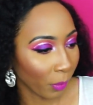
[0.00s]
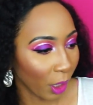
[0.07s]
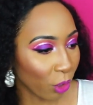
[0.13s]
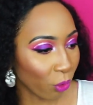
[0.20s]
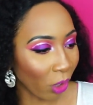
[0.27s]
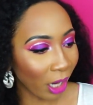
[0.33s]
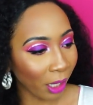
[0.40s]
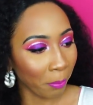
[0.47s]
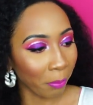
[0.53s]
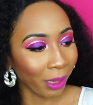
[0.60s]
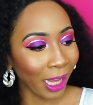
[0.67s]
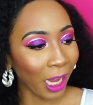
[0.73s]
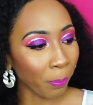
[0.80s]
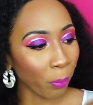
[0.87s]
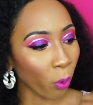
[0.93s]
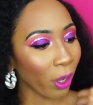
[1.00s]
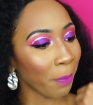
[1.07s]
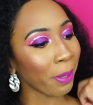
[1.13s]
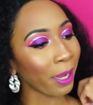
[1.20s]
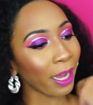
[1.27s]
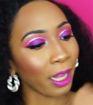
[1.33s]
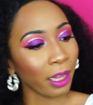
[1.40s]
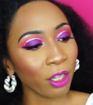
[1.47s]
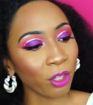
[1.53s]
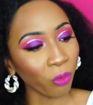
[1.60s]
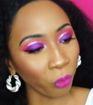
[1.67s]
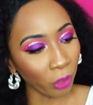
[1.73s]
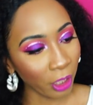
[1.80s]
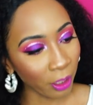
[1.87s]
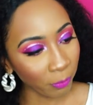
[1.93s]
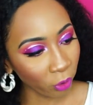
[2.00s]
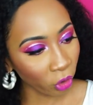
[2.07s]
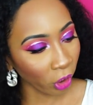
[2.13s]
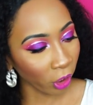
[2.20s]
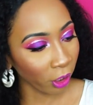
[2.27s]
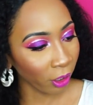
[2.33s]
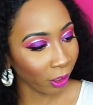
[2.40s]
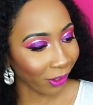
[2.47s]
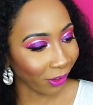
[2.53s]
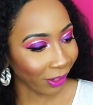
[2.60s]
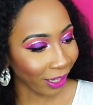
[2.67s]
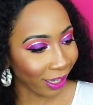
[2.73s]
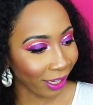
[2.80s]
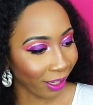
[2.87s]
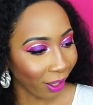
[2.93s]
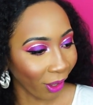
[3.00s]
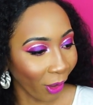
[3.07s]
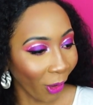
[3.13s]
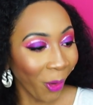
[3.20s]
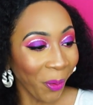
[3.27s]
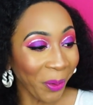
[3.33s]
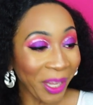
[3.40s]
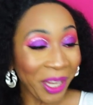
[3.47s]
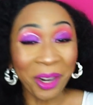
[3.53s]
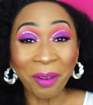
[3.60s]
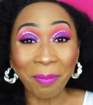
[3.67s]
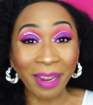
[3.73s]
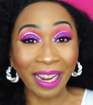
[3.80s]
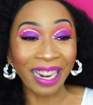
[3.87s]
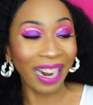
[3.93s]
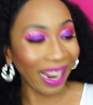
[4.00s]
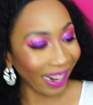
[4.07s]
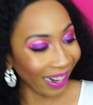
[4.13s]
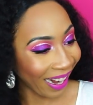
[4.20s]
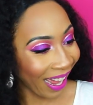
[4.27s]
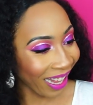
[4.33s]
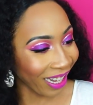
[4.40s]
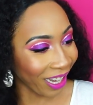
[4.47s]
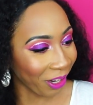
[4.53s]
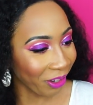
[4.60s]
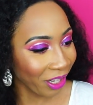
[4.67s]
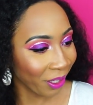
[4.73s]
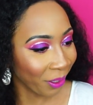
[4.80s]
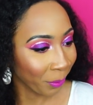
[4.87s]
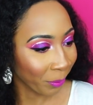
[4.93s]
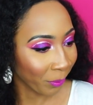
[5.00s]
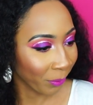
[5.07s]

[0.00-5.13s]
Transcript: He's rocking Black Boy Palace Freedom shirt, alright? Oh, he heard me. Hi, Larry.